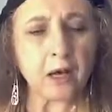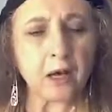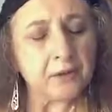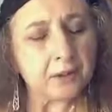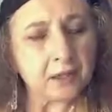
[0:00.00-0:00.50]

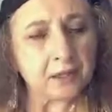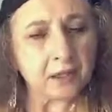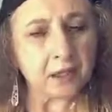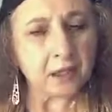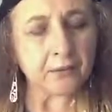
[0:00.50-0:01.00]
this
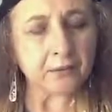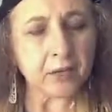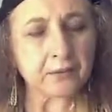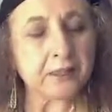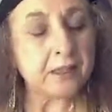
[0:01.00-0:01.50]
idea
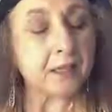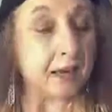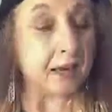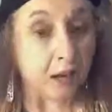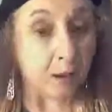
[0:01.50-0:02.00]
of
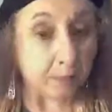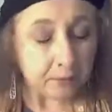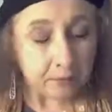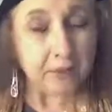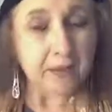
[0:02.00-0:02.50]
setting up
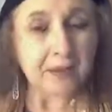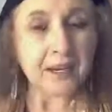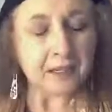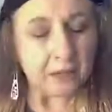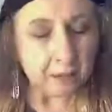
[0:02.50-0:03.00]

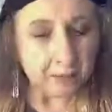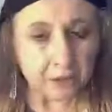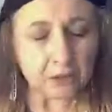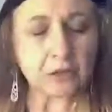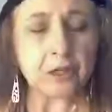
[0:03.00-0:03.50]
an
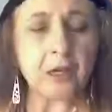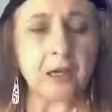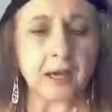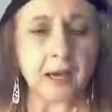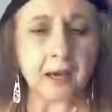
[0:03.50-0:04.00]
image
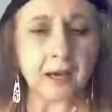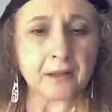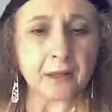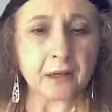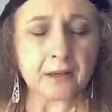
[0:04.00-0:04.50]
and
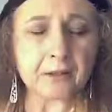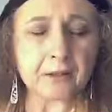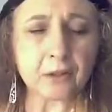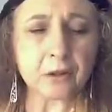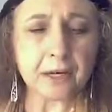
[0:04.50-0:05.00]

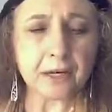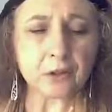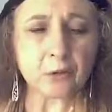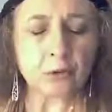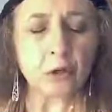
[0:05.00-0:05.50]
starting
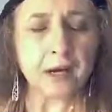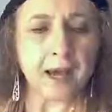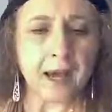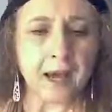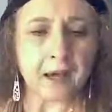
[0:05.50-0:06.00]
to look
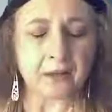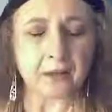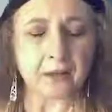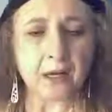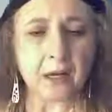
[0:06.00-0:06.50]
at
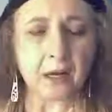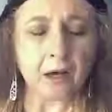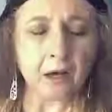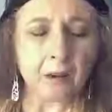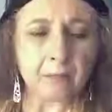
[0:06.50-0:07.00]

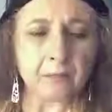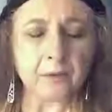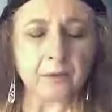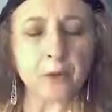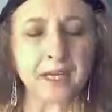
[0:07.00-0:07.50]

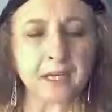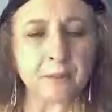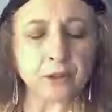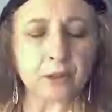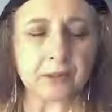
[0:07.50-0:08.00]
the way
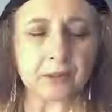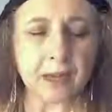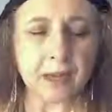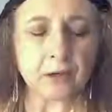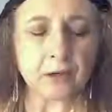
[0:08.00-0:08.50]
images
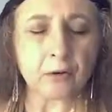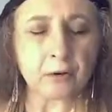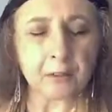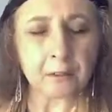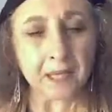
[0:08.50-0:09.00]
can not
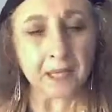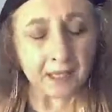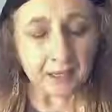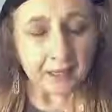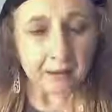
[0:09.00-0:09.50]
only
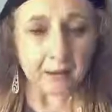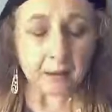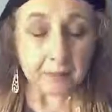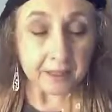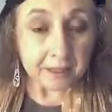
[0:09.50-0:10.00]
be
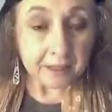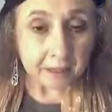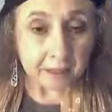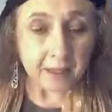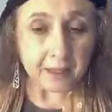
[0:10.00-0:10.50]

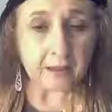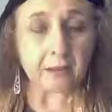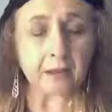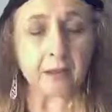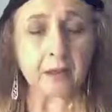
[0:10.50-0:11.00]
seen,
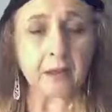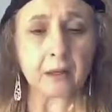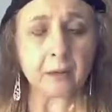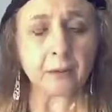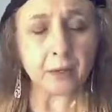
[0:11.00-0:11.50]

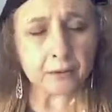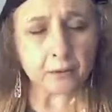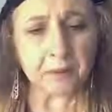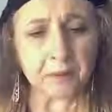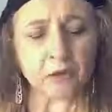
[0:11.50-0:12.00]
but also
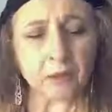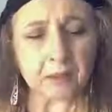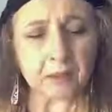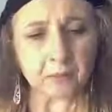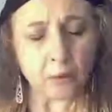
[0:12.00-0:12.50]
be
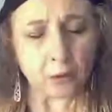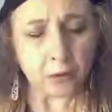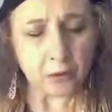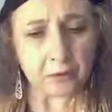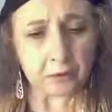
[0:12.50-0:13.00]

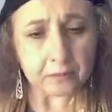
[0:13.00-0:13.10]
transformed.